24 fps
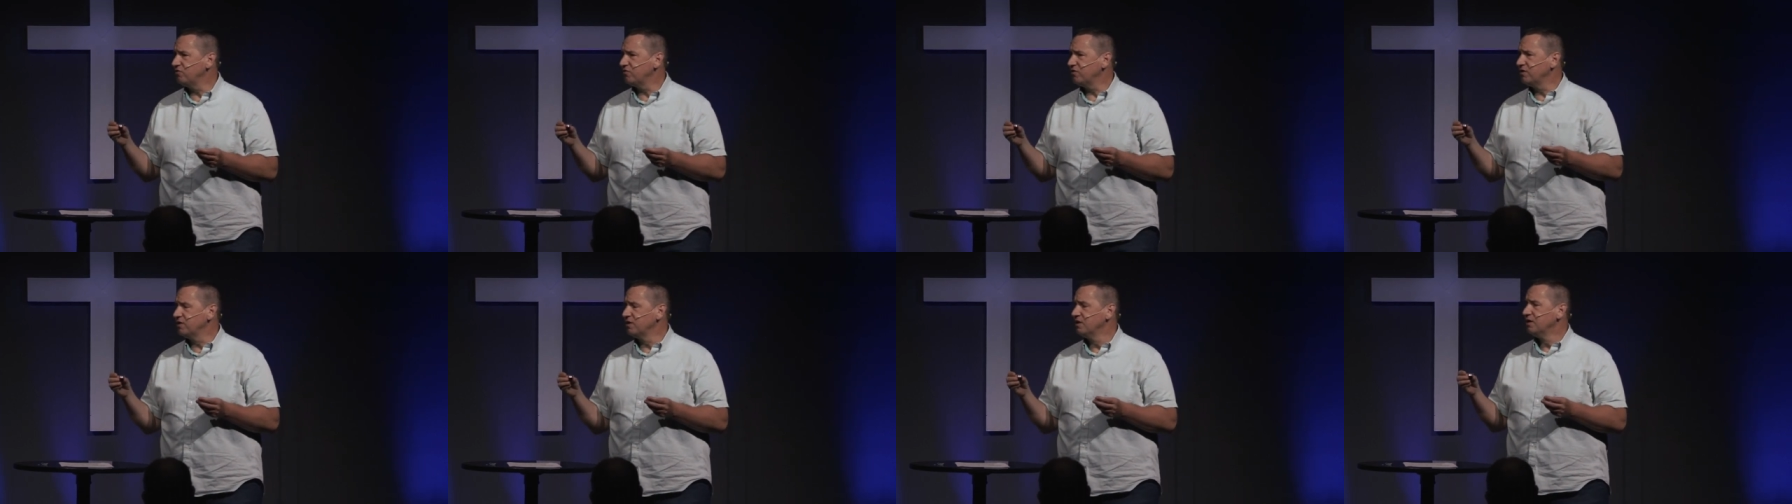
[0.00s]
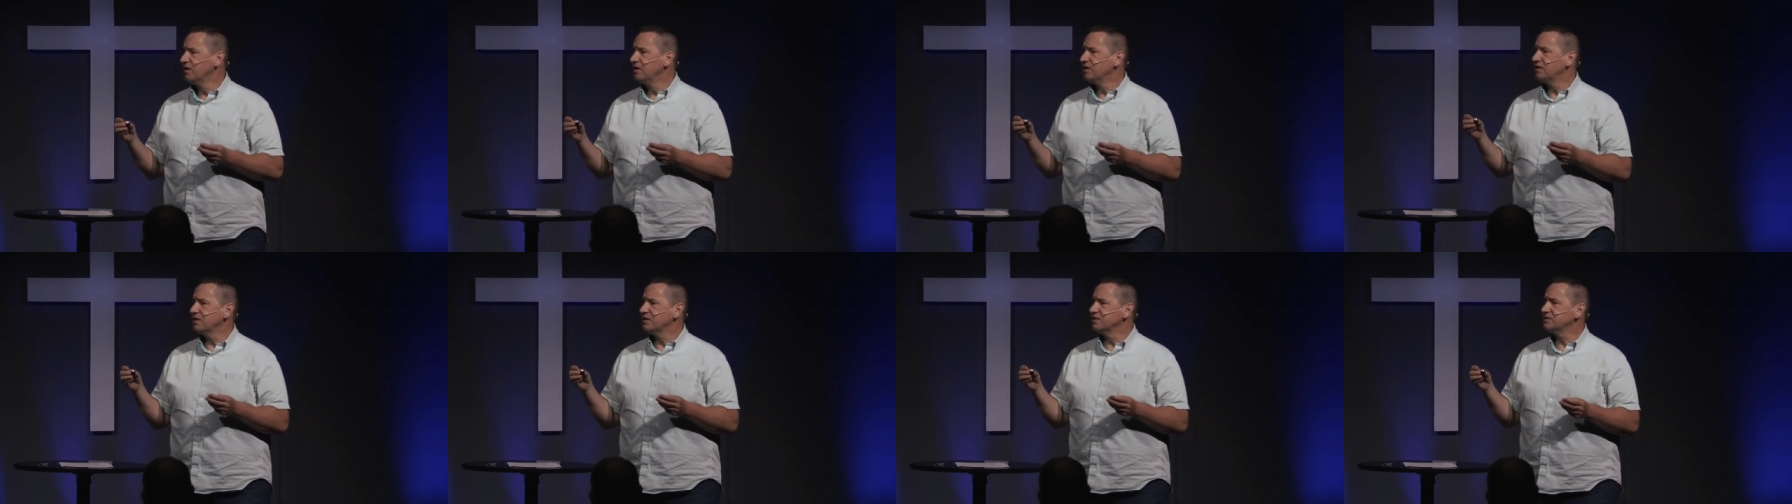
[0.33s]
and
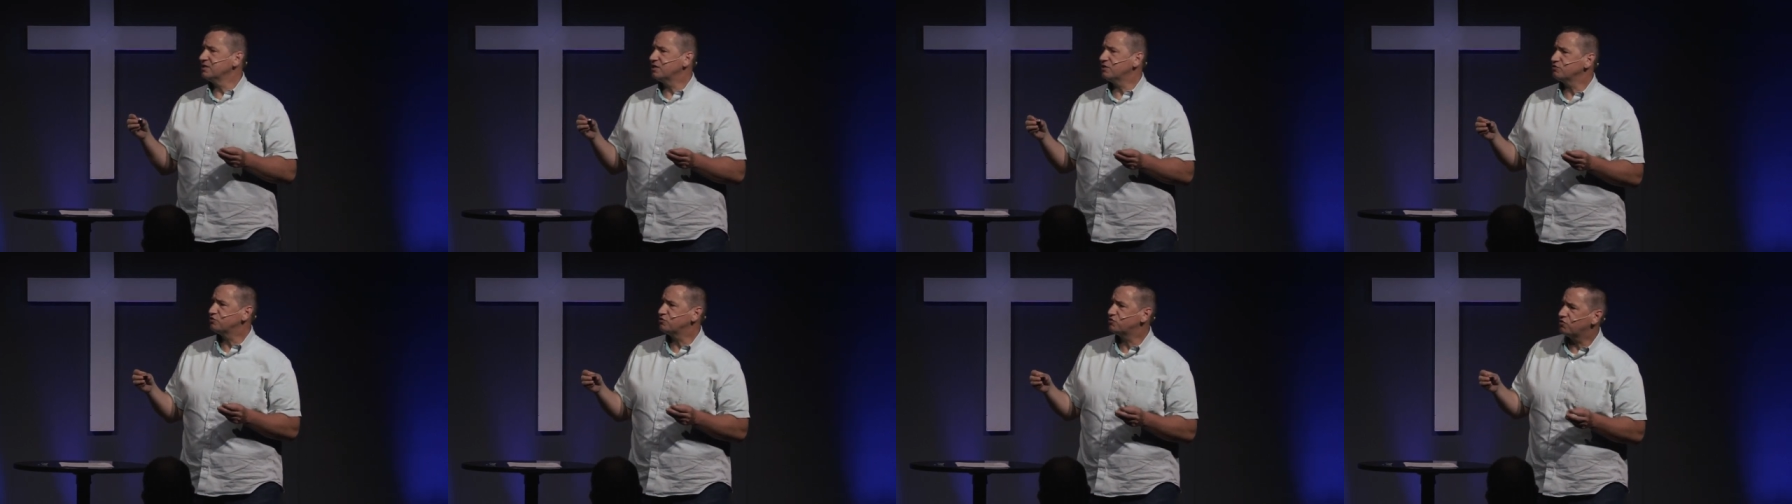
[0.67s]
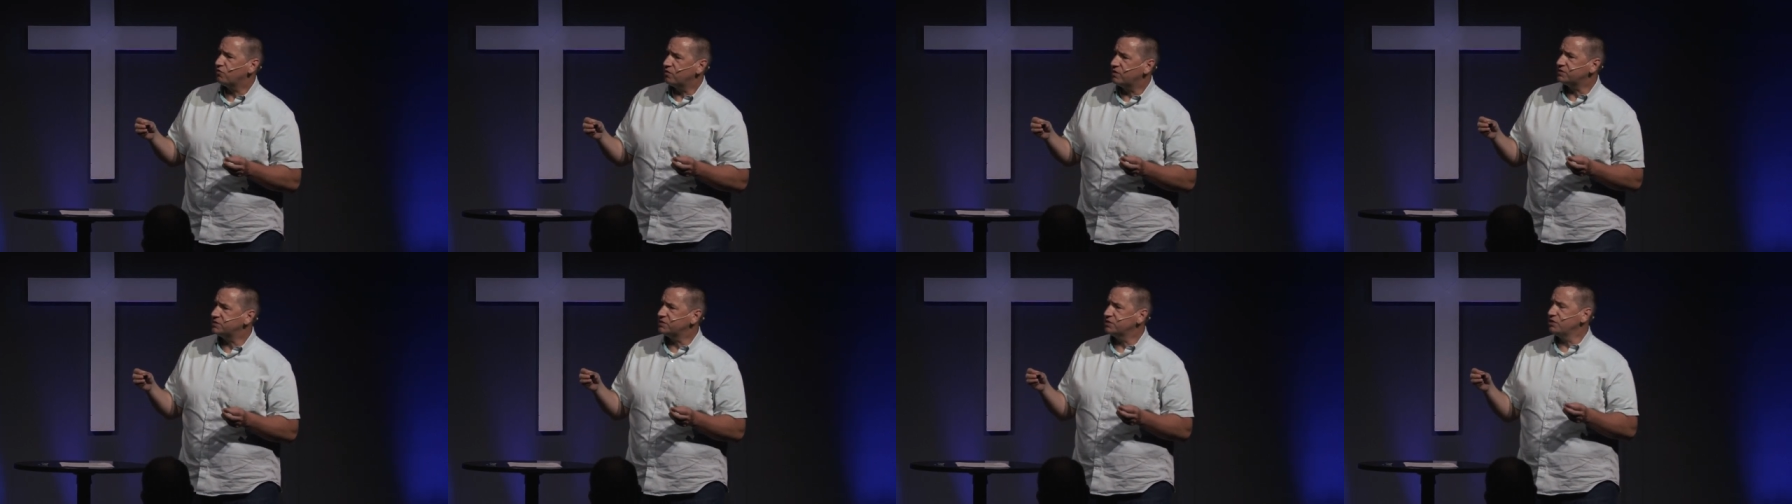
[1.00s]
things that are
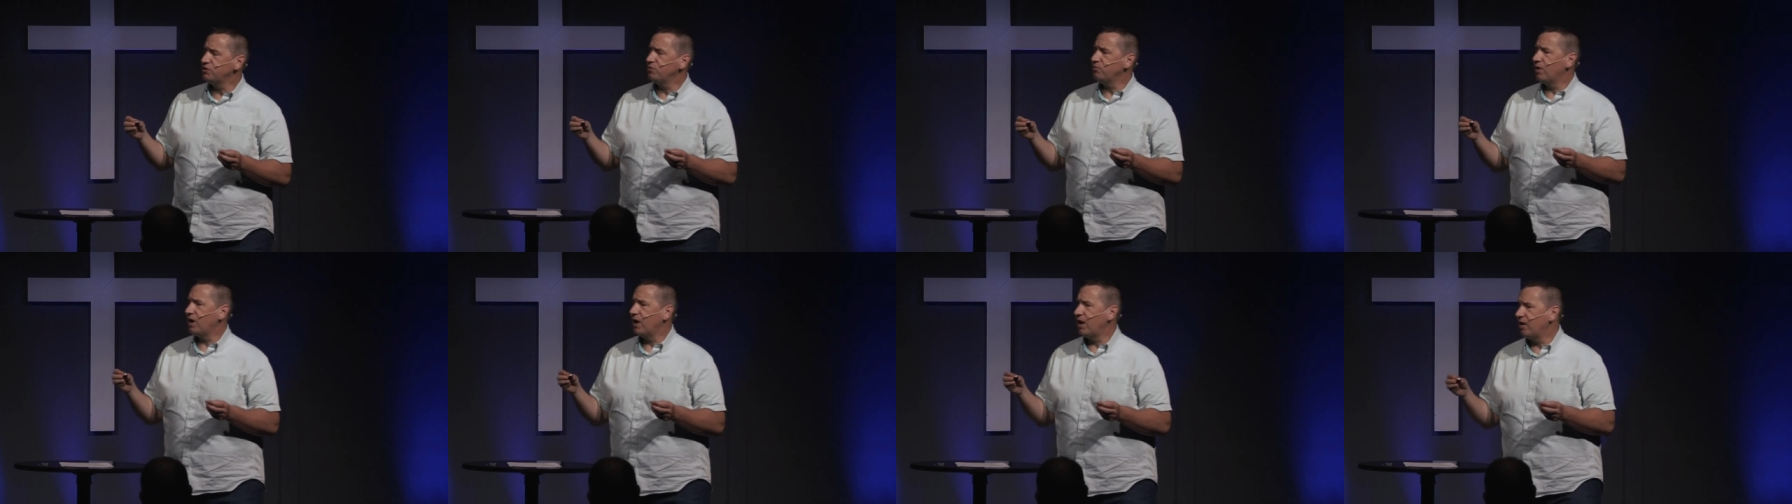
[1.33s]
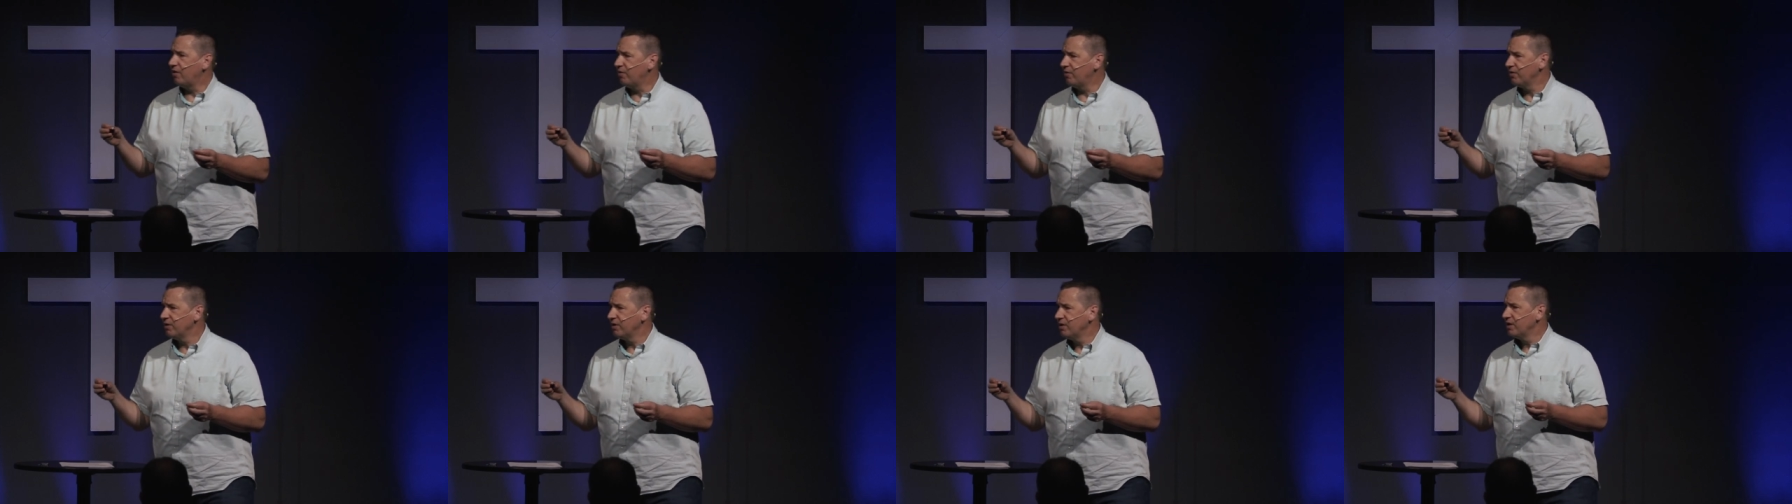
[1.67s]
stressing you
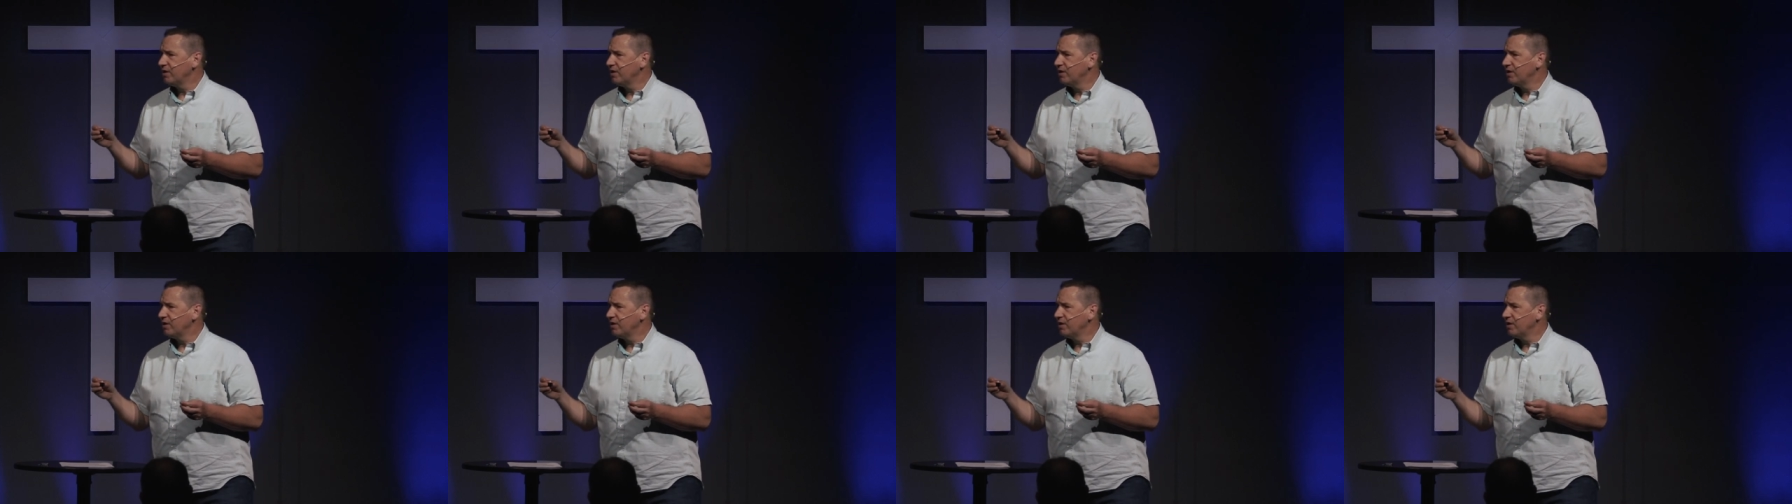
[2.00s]
out,